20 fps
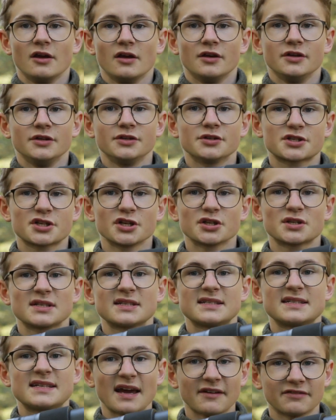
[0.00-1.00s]
you should
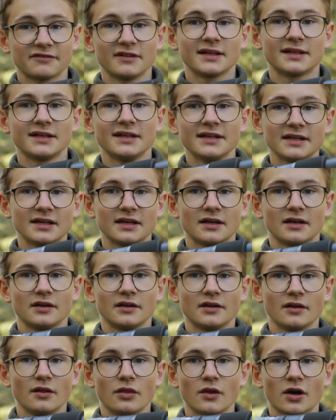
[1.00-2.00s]
definitely
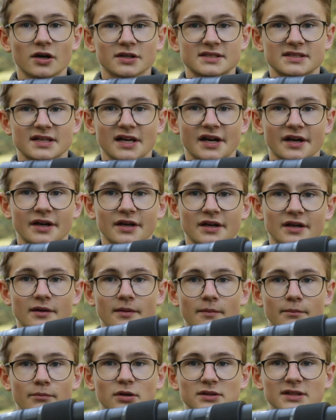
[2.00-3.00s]
not
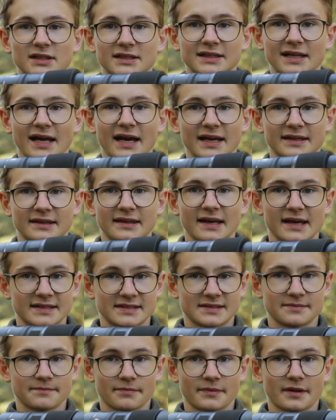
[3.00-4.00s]
put it like
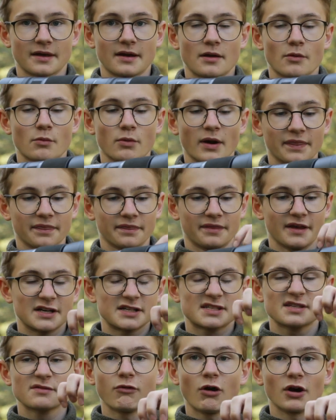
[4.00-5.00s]
that when
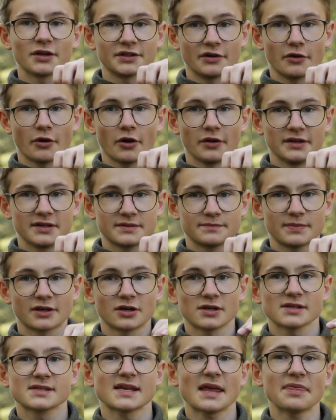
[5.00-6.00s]
there's water on it,
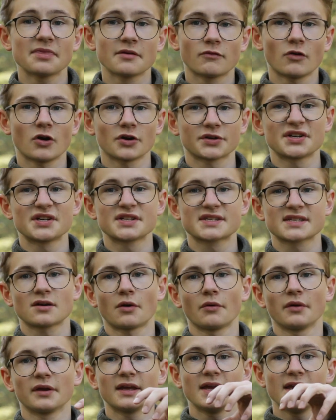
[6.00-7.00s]
because then the water is
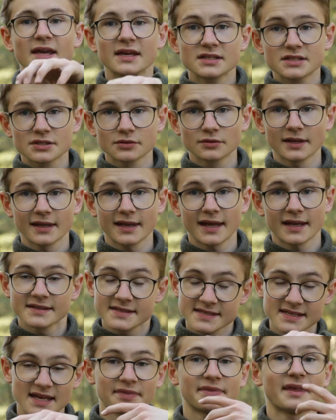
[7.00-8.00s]
going into the
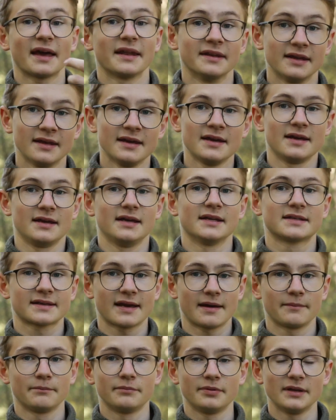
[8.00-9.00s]
lens and then it
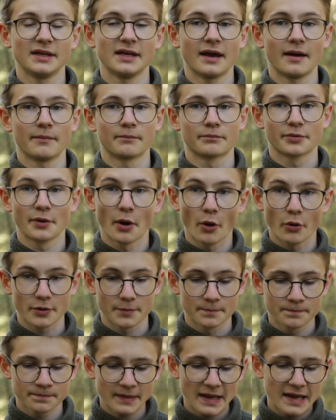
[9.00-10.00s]
can be
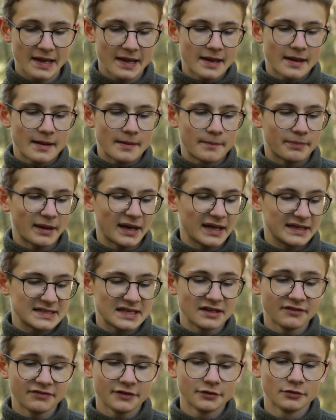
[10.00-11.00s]
broken. But
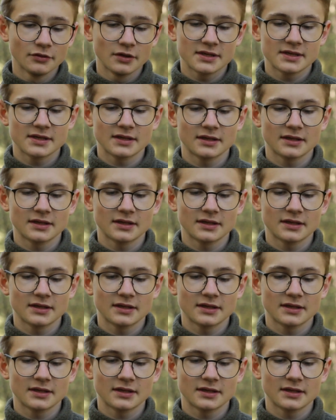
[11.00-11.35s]
if you